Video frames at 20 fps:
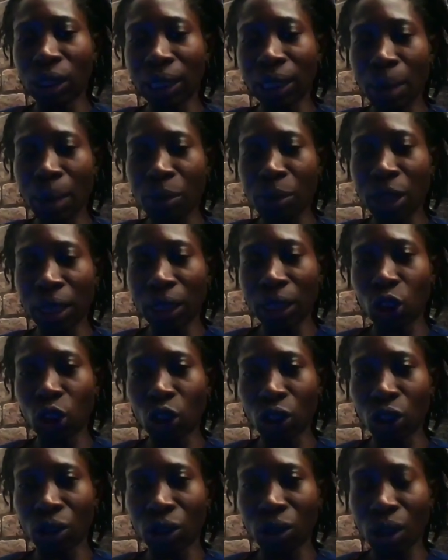
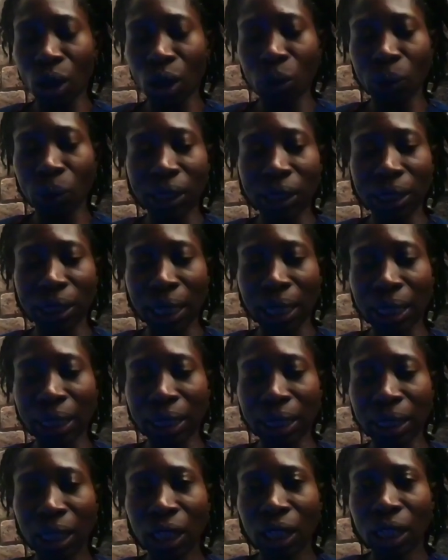examination. I always say
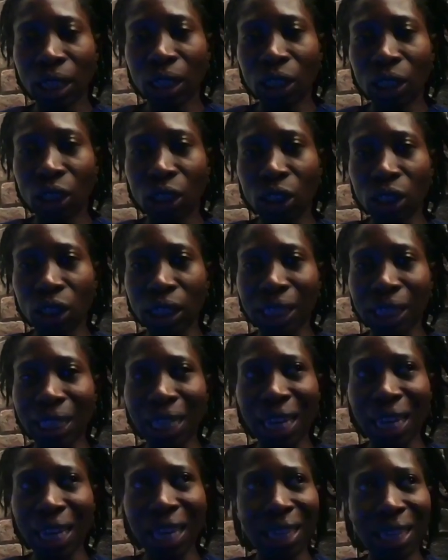you need to
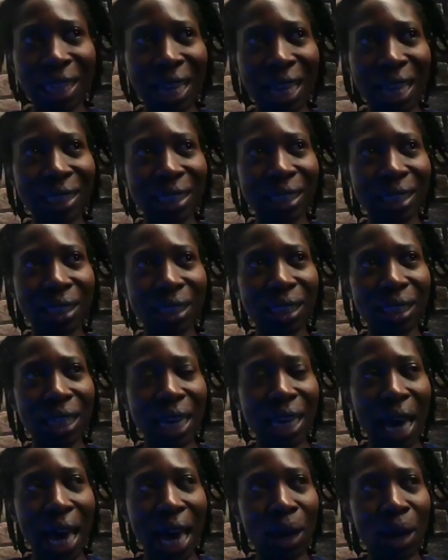get that
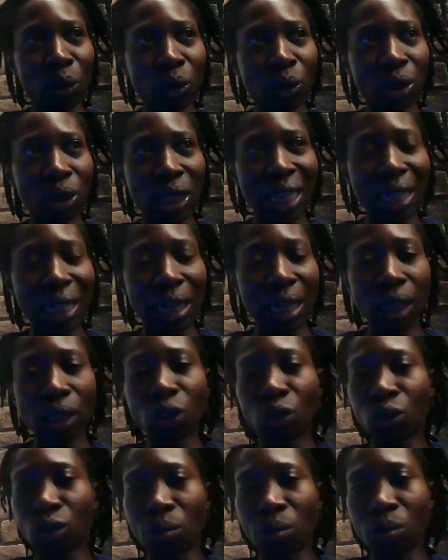out in
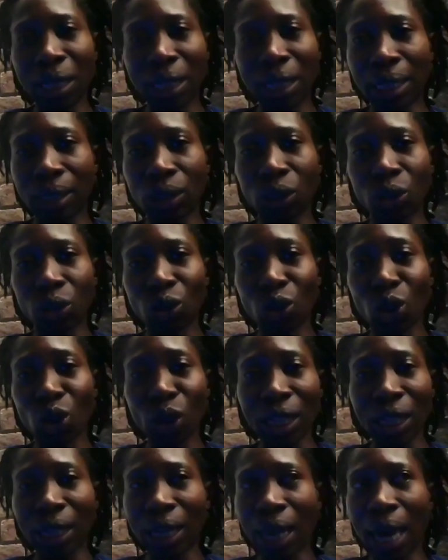under a minute. You're not
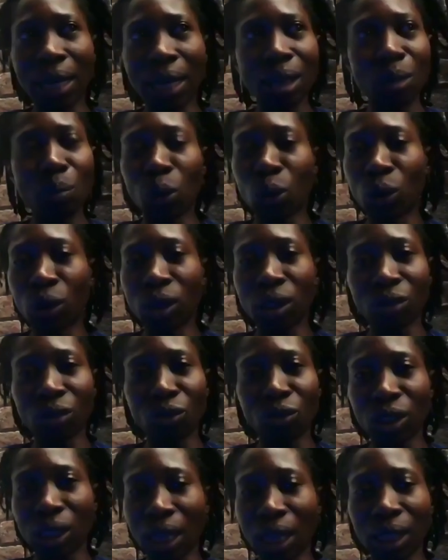getting any points for
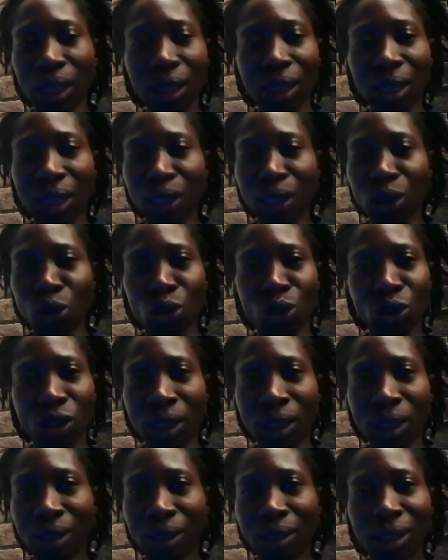taking a
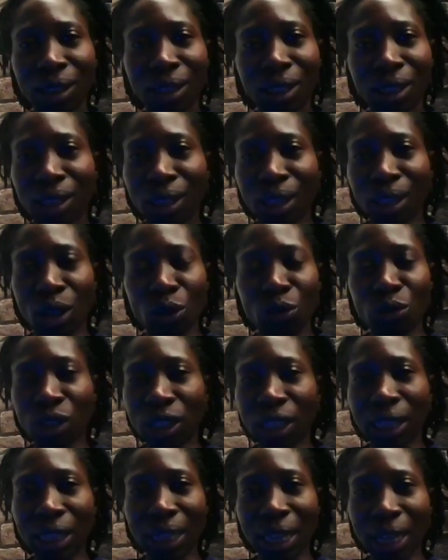history. They
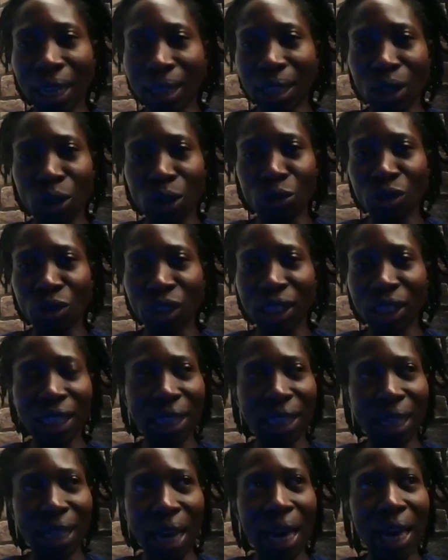don't
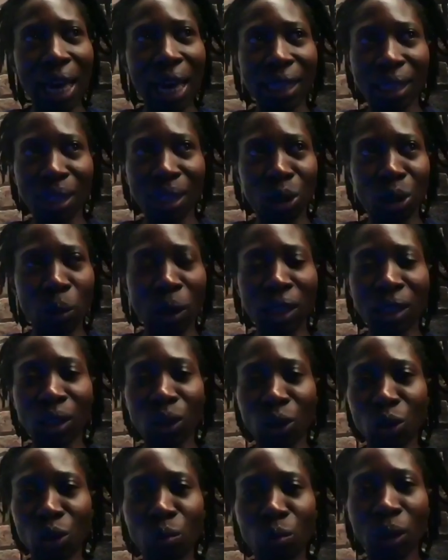really care. They expect that you
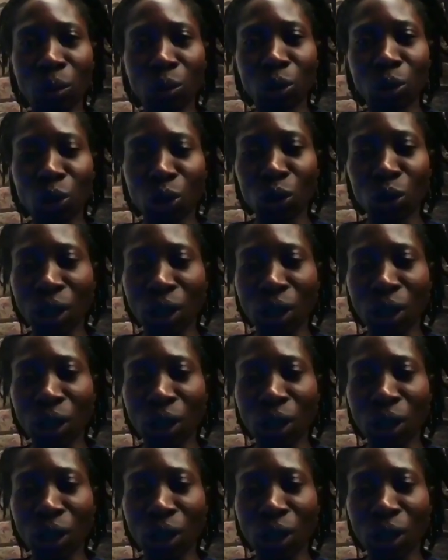should be able to do